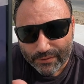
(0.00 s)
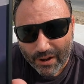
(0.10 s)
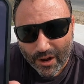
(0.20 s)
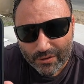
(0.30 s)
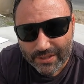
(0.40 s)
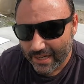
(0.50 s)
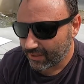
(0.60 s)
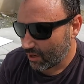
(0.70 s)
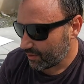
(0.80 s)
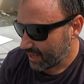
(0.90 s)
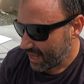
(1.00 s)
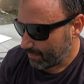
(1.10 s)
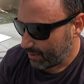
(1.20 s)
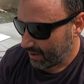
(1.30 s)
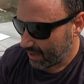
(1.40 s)
on your phone, download the
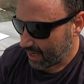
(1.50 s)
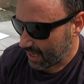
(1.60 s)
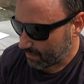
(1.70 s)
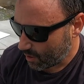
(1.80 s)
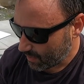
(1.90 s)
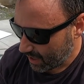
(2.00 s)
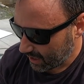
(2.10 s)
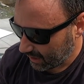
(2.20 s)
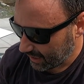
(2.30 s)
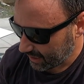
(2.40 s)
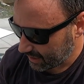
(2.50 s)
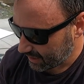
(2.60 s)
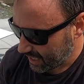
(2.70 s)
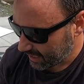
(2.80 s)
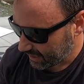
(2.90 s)
app. Um, I'm gonna click
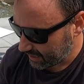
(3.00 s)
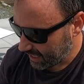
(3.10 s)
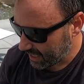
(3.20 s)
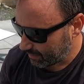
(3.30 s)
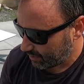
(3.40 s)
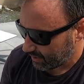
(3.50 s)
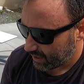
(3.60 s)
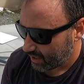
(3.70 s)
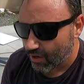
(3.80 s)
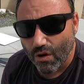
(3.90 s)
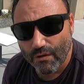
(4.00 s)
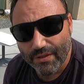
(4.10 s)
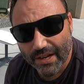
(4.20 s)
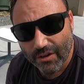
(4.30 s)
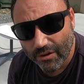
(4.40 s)
start setup.
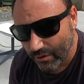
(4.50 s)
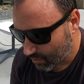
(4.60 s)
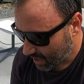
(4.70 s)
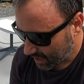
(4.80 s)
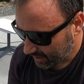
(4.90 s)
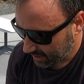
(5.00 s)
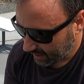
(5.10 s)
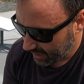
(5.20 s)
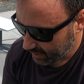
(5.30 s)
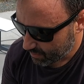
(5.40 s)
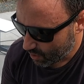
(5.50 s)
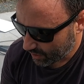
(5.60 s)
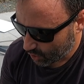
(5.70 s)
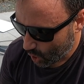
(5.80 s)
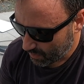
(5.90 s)
I've then got to uh, select
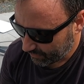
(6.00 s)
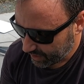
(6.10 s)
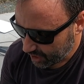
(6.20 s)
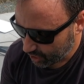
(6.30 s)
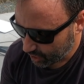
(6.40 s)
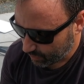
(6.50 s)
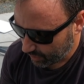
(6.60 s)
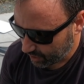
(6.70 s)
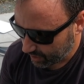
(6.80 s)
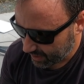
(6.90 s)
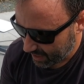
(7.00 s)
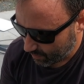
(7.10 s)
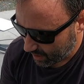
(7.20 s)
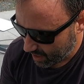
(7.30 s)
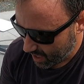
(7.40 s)
my type of dish, which is
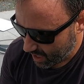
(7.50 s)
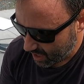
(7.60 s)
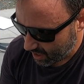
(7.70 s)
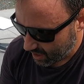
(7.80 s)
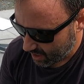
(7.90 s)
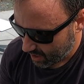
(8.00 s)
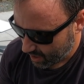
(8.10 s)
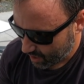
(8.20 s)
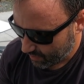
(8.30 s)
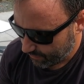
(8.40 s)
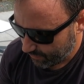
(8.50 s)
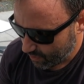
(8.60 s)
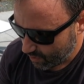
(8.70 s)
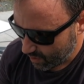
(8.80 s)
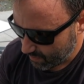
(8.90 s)
that one there,
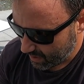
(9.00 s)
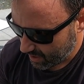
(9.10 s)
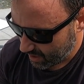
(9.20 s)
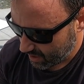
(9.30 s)
confirm.